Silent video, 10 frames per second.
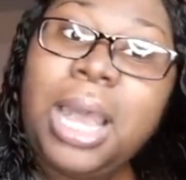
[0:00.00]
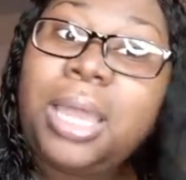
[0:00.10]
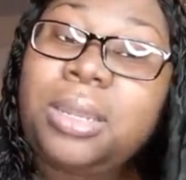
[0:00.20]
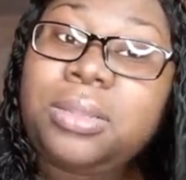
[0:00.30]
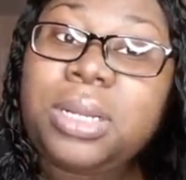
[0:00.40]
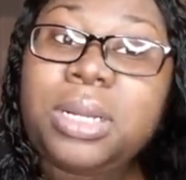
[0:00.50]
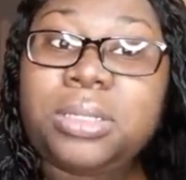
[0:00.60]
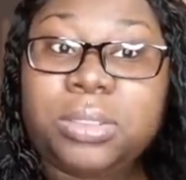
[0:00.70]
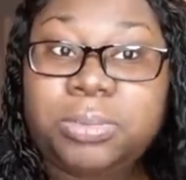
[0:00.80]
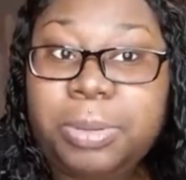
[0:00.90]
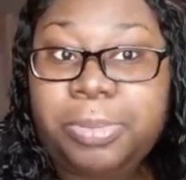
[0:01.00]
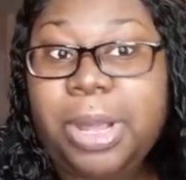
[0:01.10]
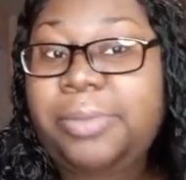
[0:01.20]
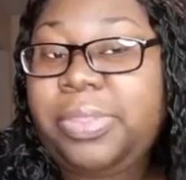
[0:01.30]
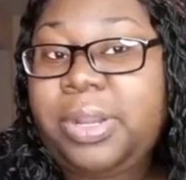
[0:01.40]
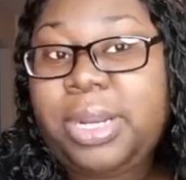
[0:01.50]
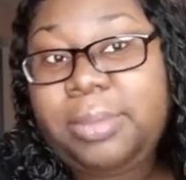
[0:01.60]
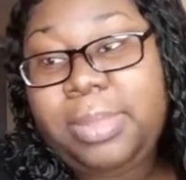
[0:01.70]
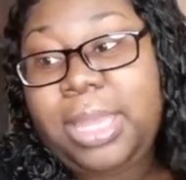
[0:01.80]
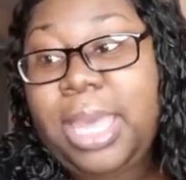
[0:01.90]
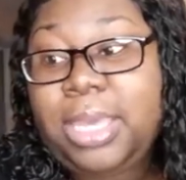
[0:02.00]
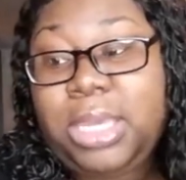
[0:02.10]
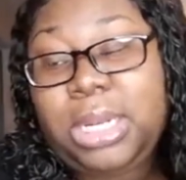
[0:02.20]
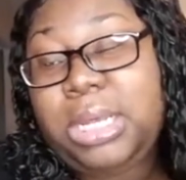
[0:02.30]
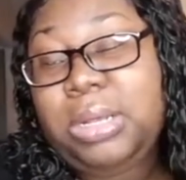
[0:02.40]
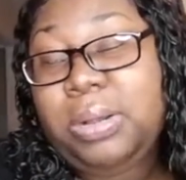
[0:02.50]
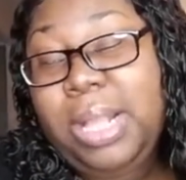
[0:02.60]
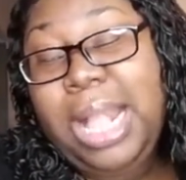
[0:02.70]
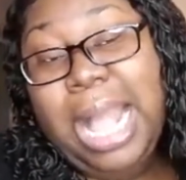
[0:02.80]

I know there are those people out there that be like, you know,